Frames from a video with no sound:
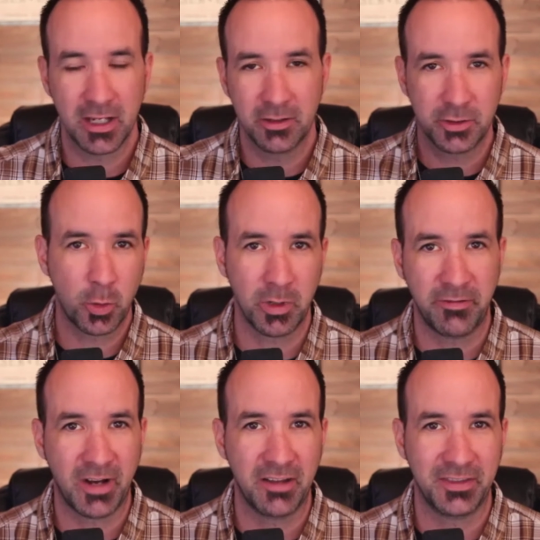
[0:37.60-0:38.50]

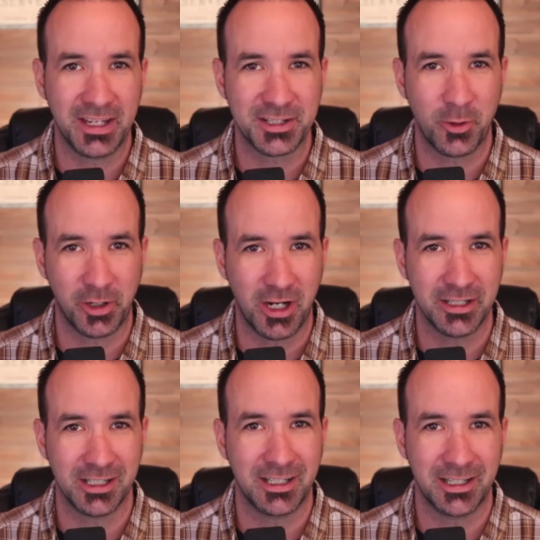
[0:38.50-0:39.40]
25 things going on, it
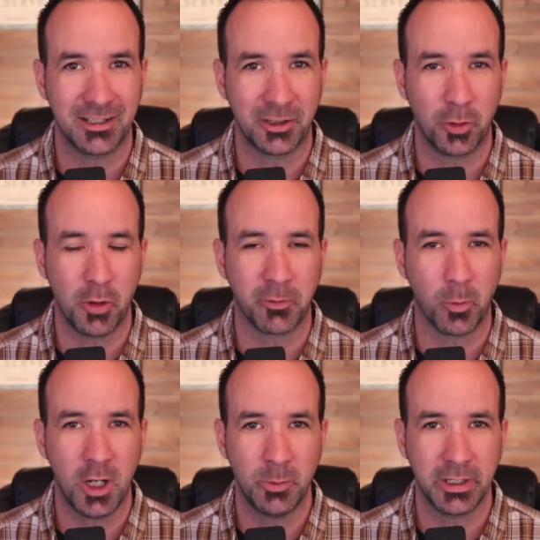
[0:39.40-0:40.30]
can get a little
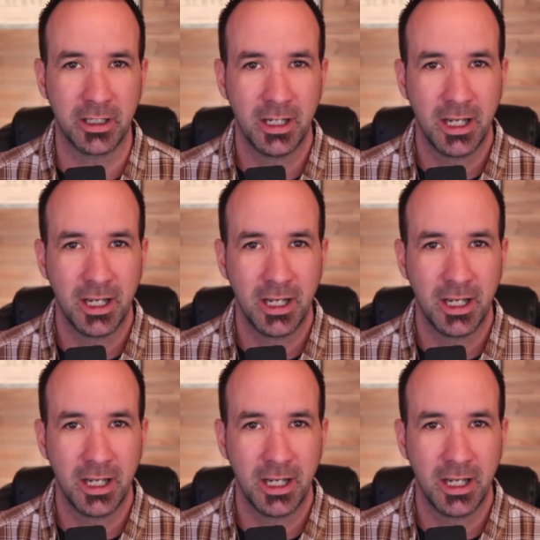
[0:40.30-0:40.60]
overwhelming.